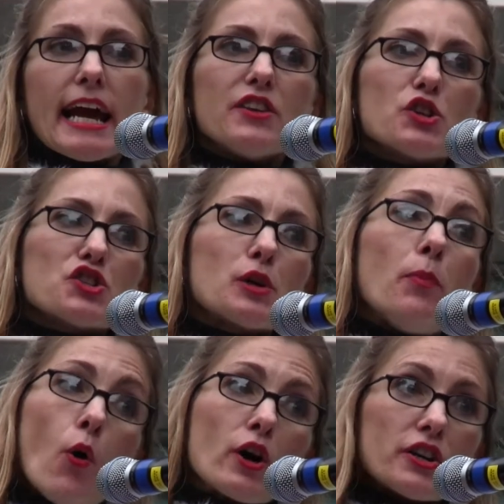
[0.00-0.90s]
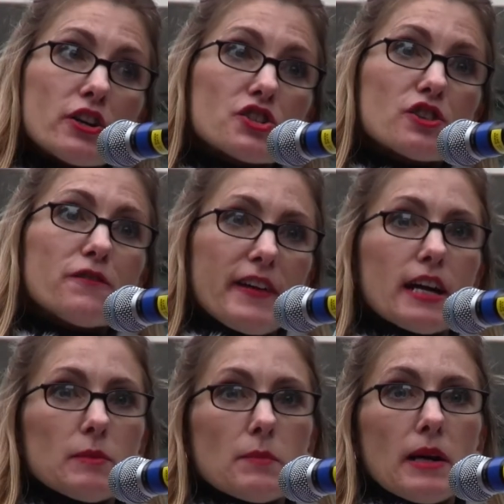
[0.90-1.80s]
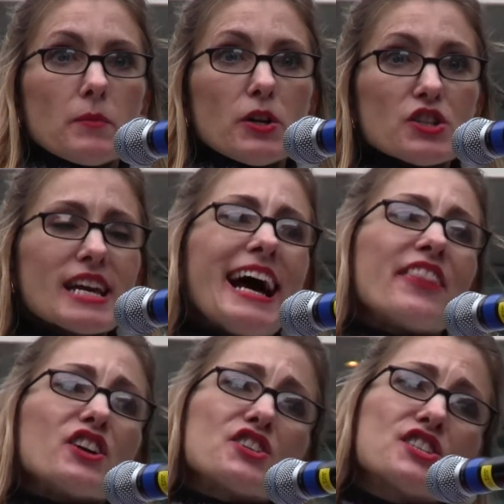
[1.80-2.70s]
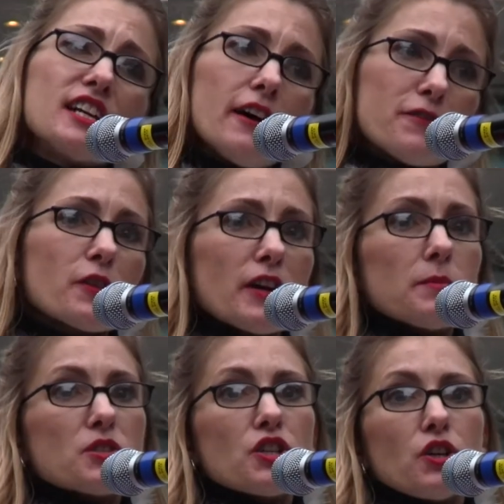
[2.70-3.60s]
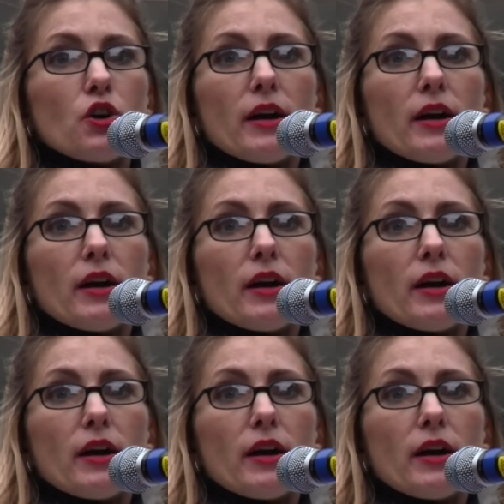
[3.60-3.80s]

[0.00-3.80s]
And your supporters, your family members, there's stuff for them too.